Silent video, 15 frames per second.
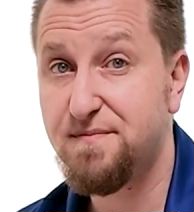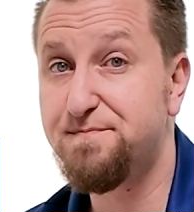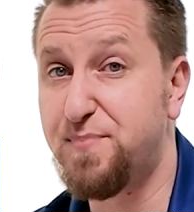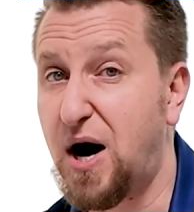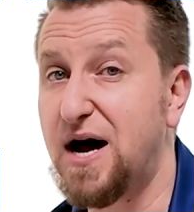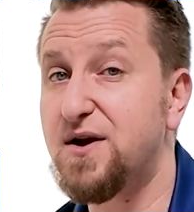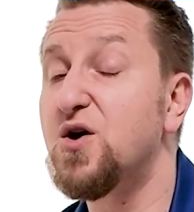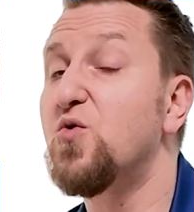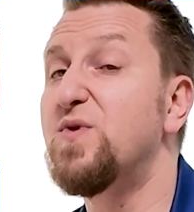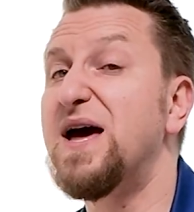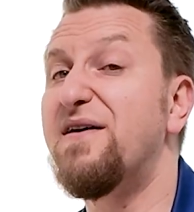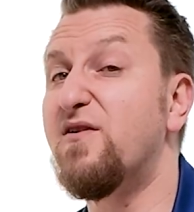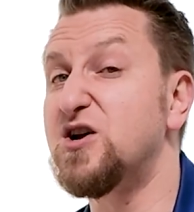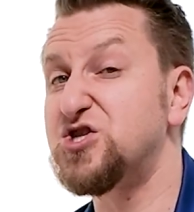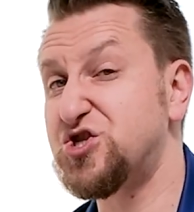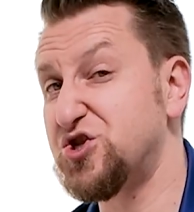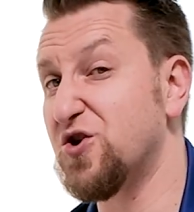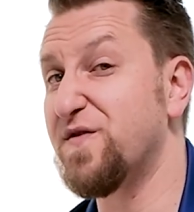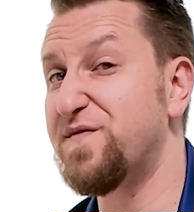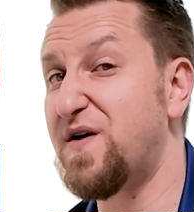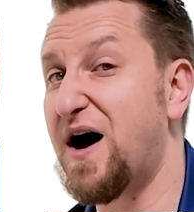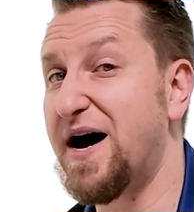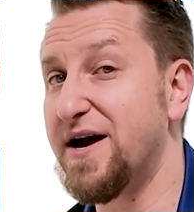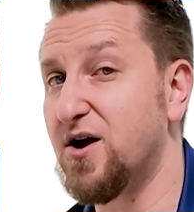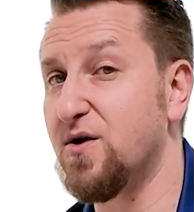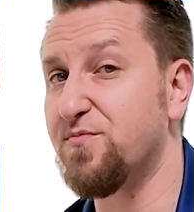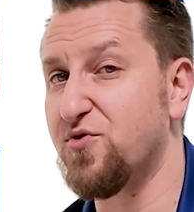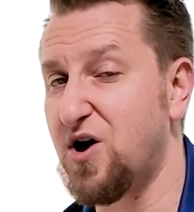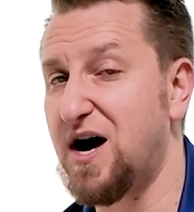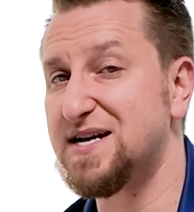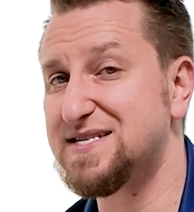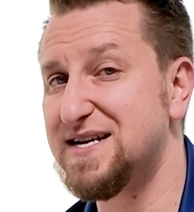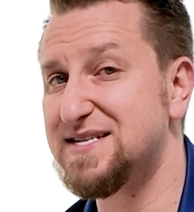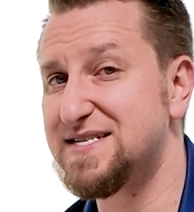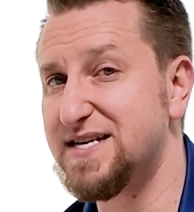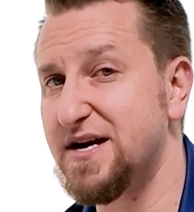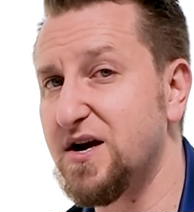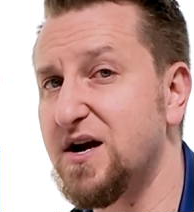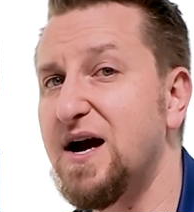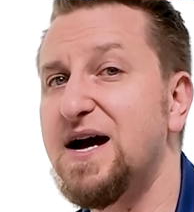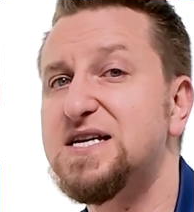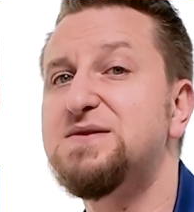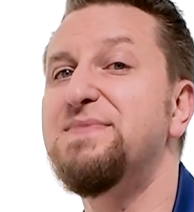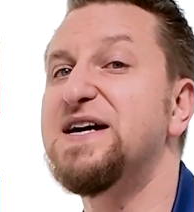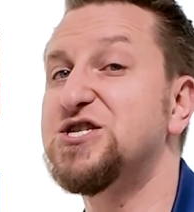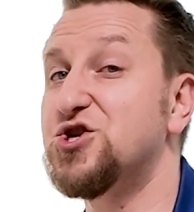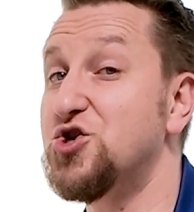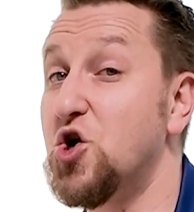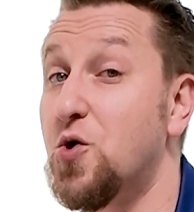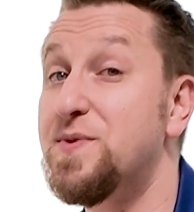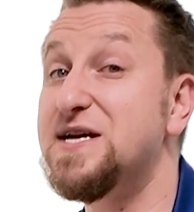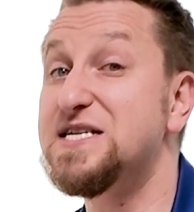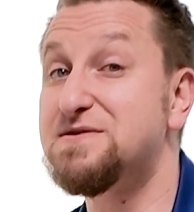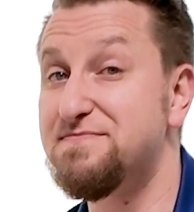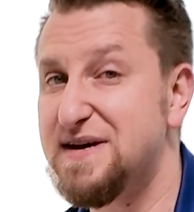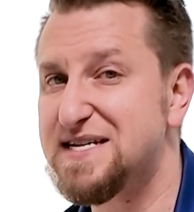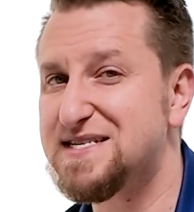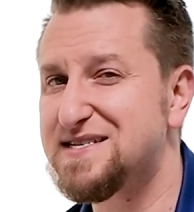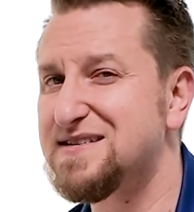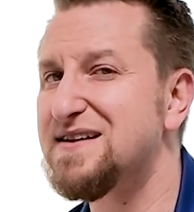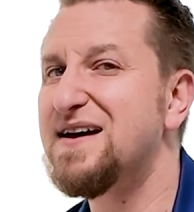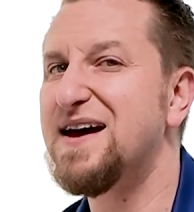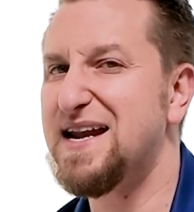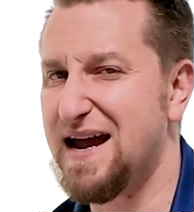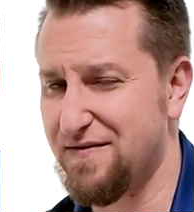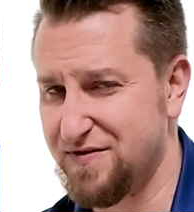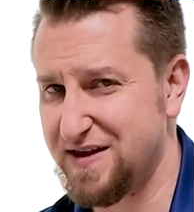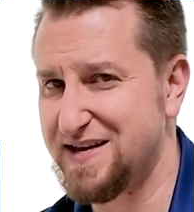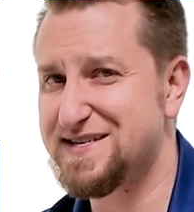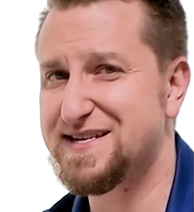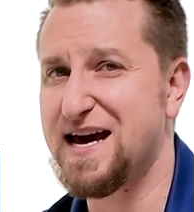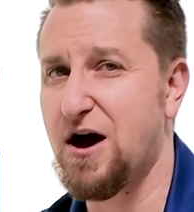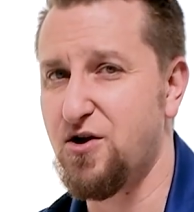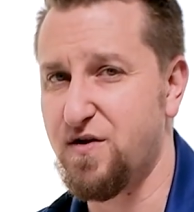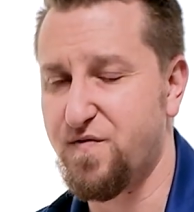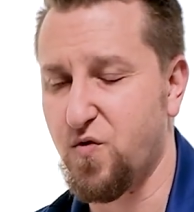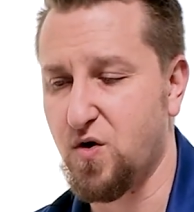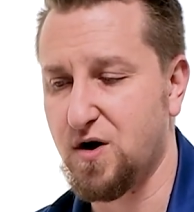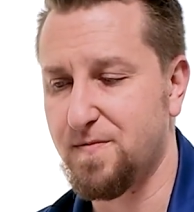But we have a surefire process here to make sure nobody is missed and everything is accounted for.